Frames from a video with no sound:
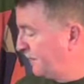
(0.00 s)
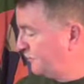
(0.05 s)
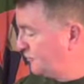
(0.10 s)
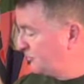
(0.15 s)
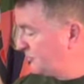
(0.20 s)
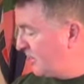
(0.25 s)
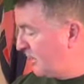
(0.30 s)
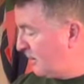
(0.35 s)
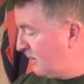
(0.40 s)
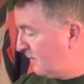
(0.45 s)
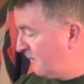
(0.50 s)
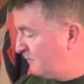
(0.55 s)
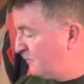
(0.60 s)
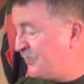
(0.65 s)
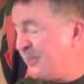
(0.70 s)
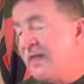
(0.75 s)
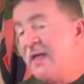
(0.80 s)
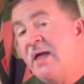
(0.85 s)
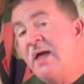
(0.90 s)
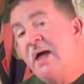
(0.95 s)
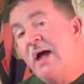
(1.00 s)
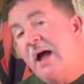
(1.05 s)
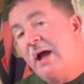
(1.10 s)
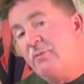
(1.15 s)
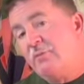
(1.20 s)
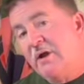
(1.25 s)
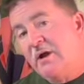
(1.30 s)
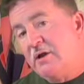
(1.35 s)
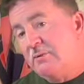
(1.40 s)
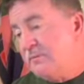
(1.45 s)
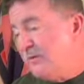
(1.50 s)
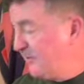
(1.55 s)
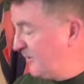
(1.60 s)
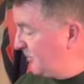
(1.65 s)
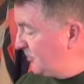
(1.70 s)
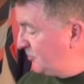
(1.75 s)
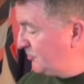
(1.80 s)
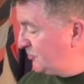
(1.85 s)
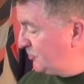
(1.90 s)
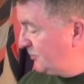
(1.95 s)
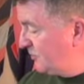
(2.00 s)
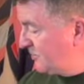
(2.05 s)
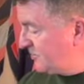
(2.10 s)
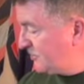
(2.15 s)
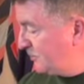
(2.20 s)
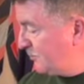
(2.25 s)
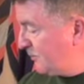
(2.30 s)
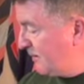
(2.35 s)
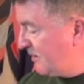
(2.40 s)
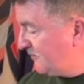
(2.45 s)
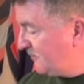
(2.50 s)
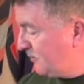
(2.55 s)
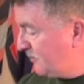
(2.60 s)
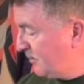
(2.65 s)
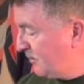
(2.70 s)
So, I recommend that you do this and play it for a